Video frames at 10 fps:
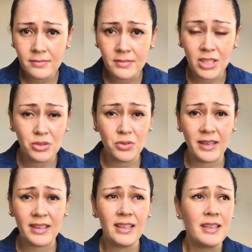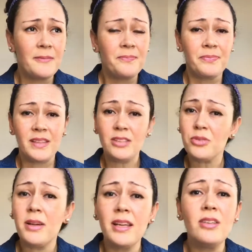that's why that's
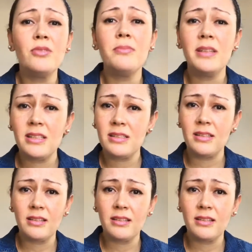why you meet